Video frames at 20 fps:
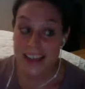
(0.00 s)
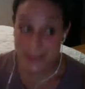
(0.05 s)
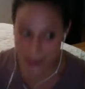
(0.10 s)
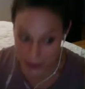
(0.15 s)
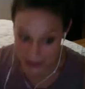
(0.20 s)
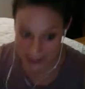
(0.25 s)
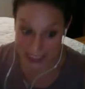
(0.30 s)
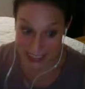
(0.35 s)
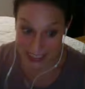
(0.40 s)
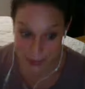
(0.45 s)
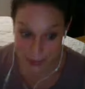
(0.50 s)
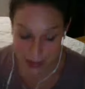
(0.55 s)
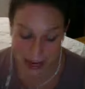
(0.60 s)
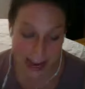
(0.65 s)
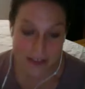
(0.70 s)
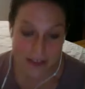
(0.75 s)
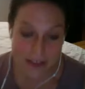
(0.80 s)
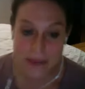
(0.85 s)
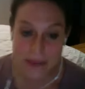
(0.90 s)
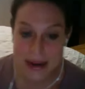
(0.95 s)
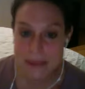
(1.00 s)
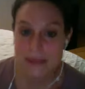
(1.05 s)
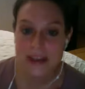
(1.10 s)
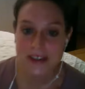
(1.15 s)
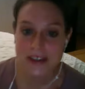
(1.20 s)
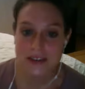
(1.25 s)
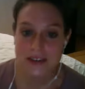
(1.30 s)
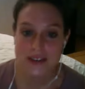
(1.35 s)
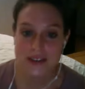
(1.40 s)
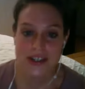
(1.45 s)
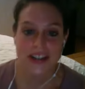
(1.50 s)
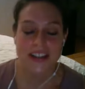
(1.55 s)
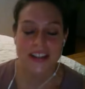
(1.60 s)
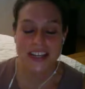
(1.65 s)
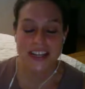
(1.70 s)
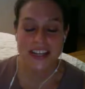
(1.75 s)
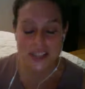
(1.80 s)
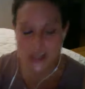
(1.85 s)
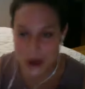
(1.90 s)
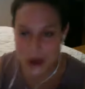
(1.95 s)
that's when I have my blinders on.
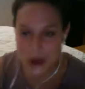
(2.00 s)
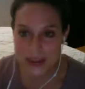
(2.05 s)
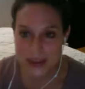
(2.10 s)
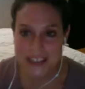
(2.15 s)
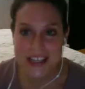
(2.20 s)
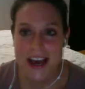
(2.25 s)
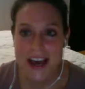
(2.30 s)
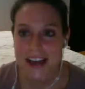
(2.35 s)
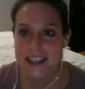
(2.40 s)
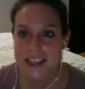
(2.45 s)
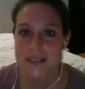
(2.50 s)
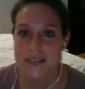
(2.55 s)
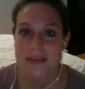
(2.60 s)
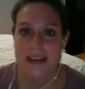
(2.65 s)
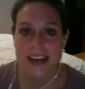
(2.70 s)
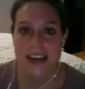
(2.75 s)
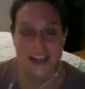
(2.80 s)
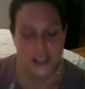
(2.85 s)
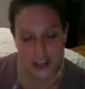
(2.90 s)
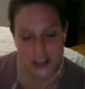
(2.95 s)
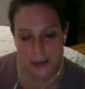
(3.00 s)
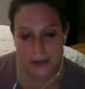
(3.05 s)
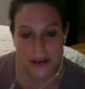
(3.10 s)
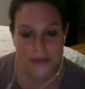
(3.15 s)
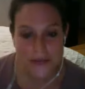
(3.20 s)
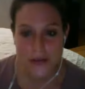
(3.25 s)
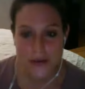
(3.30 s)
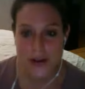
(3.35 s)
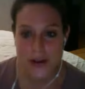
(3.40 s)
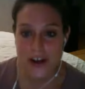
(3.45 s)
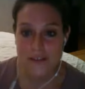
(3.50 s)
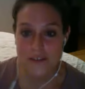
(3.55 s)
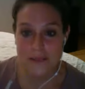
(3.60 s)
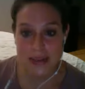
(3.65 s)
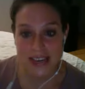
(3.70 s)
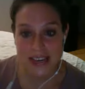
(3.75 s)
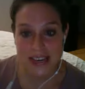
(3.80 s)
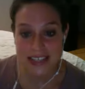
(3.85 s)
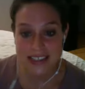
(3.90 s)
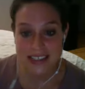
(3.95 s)
Like, no one talk to me. I shut my phone off
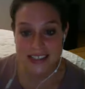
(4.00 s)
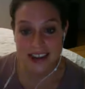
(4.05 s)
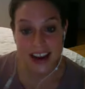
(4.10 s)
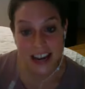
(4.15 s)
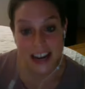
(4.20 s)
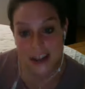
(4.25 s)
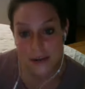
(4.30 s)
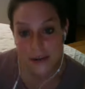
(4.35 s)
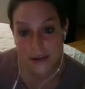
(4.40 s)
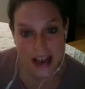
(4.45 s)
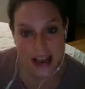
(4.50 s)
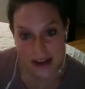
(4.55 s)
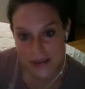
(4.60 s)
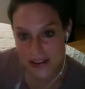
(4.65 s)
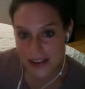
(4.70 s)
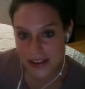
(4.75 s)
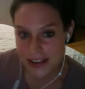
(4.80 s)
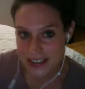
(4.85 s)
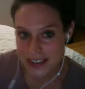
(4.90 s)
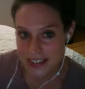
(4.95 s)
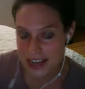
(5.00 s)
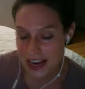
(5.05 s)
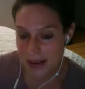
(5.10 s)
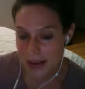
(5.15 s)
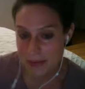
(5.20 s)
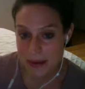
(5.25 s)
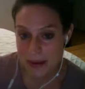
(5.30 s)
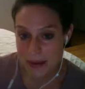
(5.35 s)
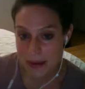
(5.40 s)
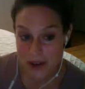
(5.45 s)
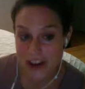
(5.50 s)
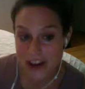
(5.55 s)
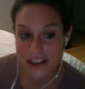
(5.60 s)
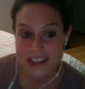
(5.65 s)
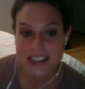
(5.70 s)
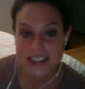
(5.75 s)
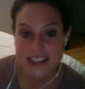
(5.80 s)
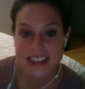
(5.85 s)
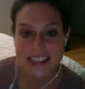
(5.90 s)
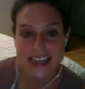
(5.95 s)
because I don't have a lot of time. I'm
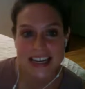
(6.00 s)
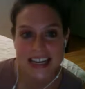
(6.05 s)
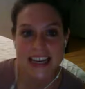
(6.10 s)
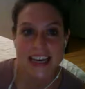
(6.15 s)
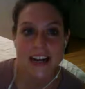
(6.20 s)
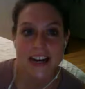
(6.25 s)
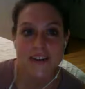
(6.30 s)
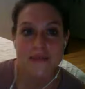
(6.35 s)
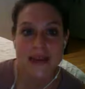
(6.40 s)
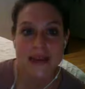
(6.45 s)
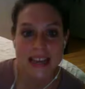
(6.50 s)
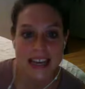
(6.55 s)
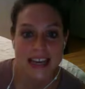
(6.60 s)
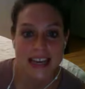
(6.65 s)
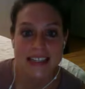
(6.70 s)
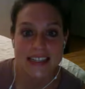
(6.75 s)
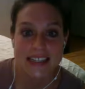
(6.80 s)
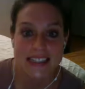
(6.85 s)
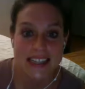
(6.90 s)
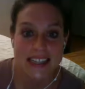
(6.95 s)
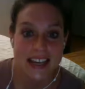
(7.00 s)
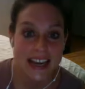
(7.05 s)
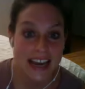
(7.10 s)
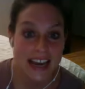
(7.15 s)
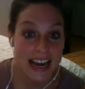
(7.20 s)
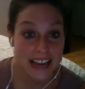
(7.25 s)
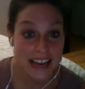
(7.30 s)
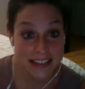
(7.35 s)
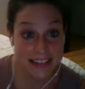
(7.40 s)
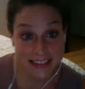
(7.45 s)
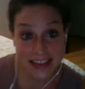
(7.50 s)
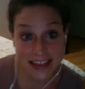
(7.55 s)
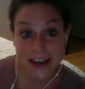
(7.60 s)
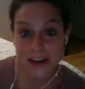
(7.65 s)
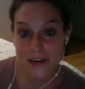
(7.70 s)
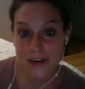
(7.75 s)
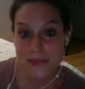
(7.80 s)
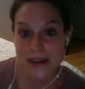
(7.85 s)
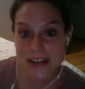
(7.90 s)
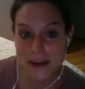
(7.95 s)
constantly taking care of my kids. And they
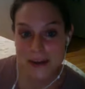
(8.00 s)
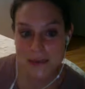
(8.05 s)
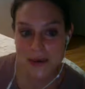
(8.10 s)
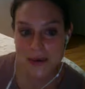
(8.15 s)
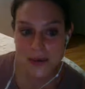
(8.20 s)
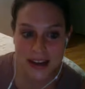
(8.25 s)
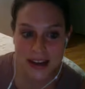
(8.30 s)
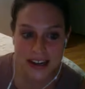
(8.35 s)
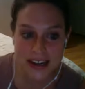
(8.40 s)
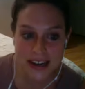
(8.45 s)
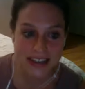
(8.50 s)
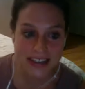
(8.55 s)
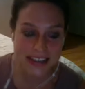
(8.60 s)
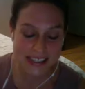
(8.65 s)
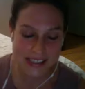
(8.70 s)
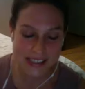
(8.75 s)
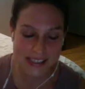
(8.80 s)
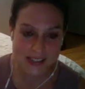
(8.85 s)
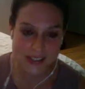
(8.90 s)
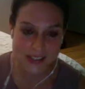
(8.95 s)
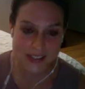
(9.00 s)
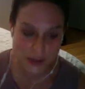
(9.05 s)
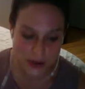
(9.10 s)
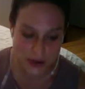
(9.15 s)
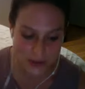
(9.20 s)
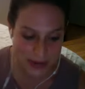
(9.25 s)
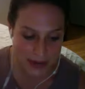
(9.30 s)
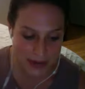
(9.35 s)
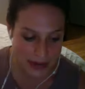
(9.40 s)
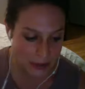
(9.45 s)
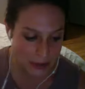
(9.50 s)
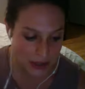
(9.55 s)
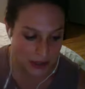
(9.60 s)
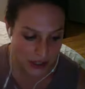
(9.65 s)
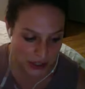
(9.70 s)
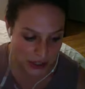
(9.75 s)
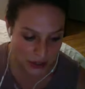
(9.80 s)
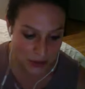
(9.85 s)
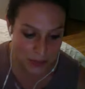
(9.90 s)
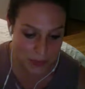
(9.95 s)
are my number one. And this is sort of my number
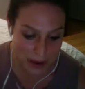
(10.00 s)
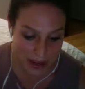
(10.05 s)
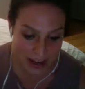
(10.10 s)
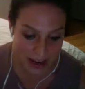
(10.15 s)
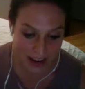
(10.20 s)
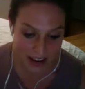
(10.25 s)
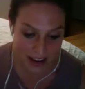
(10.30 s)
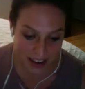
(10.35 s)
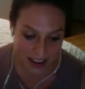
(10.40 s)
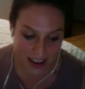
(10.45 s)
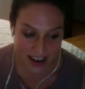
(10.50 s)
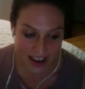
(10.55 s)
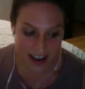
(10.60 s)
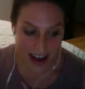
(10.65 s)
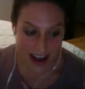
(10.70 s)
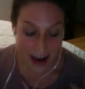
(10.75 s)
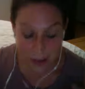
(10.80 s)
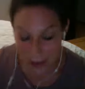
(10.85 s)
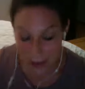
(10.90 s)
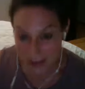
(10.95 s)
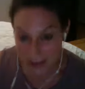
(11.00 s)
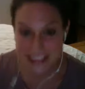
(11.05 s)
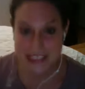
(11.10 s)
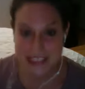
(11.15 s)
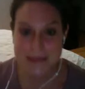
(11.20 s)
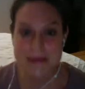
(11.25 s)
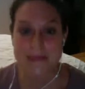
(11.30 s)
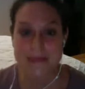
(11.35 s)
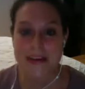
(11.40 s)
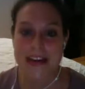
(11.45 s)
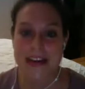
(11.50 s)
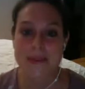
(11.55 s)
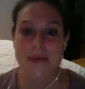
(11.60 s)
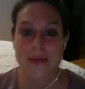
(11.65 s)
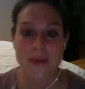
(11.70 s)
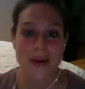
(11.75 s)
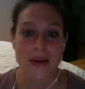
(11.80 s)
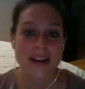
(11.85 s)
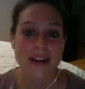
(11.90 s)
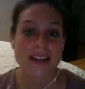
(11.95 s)
two. But I want this to be my number
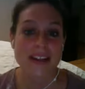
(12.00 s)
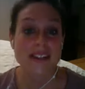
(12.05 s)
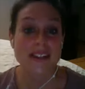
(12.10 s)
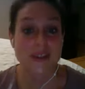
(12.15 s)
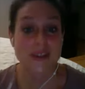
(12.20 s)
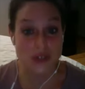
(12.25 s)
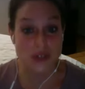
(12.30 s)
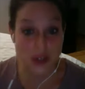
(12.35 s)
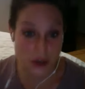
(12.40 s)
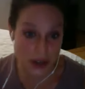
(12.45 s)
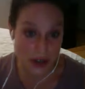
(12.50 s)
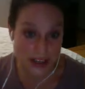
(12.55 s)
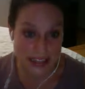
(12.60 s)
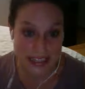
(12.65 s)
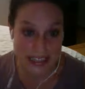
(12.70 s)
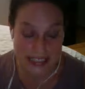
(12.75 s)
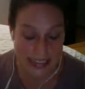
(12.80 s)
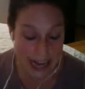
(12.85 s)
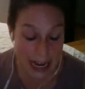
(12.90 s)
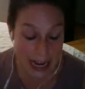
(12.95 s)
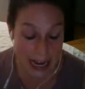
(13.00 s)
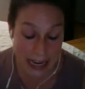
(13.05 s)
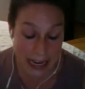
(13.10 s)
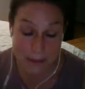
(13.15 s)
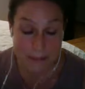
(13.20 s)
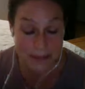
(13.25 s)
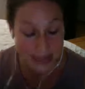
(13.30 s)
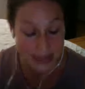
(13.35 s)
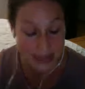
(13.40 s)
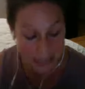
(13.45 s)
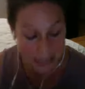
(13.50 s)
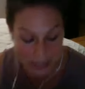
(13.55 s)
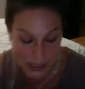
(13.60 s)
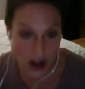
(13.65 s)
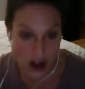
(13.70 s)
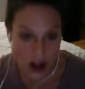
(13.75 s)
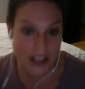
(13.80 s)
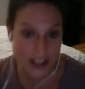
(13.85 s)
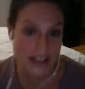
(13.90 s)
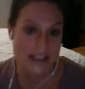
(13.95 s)
one. So during that time, it is
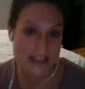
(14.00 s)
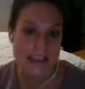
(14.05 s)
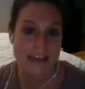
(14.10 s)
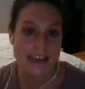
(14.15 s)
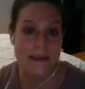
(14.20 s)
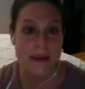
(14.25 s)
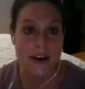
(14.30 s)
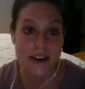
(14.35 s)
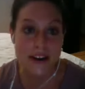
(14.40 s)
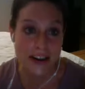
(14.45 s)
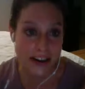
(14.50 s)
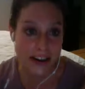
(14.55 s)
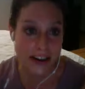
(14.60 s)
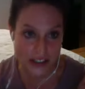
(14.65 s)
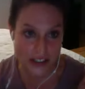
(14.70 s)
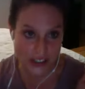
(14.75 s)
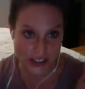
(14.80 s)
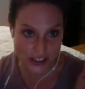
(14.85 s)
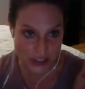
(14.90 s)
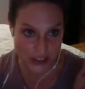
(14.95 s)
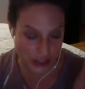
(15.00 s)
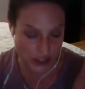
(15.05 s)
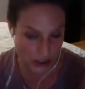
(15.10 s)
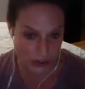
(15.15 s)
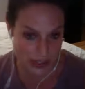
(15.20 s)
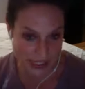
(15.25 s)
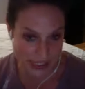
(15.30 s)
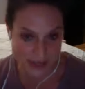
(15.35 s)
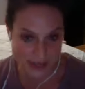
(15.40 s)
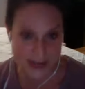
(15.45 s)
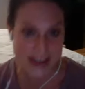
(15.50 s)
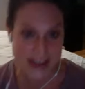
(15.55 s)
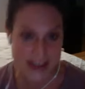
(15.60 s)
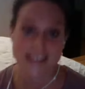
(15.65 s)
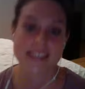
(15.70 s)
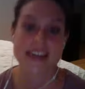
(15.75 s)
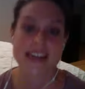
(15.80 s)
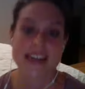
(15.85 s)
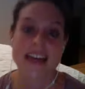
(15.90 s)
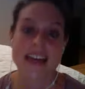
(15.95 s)
all I think about. And I just do it as fast
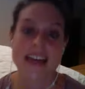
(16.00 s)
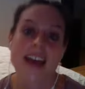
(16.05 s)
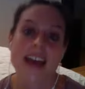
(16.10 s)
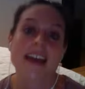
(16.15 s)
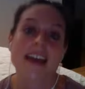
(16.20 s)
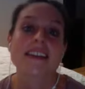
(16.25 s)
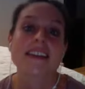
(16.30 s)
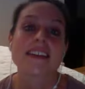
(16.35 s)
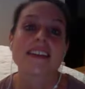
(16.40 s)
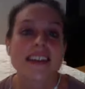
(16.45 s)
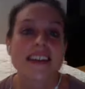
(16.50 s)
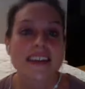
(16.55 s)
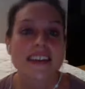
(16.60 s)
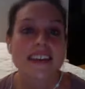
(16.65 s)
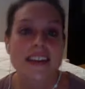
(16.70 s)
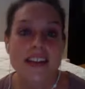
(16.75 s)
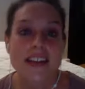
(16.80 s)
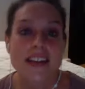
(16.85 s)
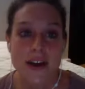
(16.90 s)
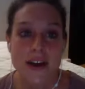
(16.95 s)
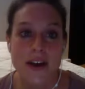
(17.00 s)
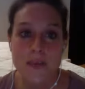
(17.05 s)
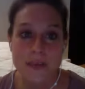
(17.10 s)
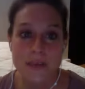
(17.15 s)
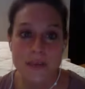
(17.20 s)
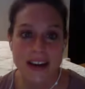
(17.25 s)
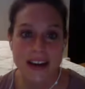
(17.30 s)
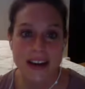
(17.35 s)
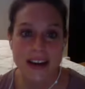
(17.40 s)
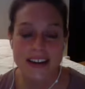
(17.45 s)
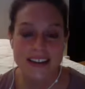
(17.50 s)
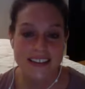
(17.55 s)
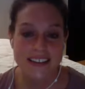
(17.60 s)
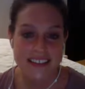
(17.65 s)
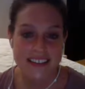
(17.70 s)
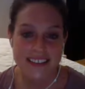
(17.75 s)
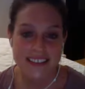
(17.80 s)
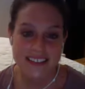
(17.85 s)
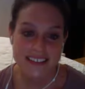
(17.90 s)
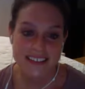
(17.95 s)
as I can, But
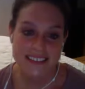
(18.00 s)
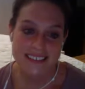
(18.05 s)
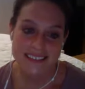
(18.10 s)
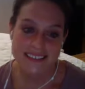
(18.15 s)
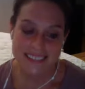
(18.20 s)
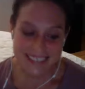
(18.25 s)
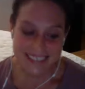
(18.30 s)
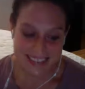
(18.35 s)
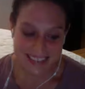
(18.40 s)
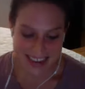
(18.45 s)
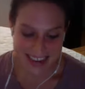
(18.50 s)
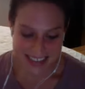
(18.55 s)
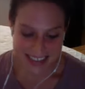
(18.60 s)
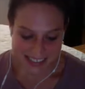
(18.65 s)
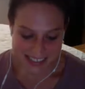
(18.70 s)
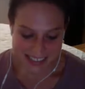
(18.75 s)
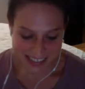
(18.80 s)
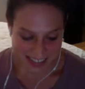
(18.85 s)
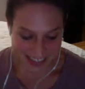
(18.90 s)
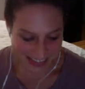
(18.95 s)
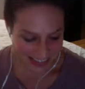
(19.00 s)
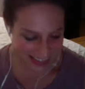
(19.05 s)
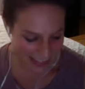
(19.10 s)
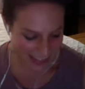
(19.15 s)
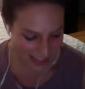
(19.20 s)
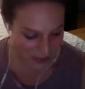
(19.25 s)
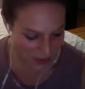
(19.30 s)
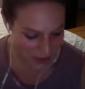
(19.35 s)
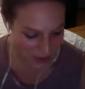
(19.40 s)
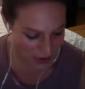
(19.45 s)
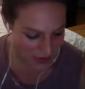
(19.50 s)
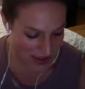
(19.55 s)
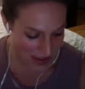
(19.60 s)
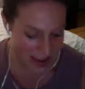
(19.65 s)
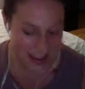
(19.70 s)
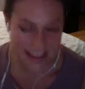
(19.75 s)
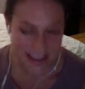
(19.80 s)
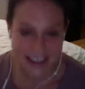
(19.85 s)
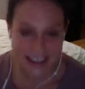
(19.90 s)
I guess that's sort of it.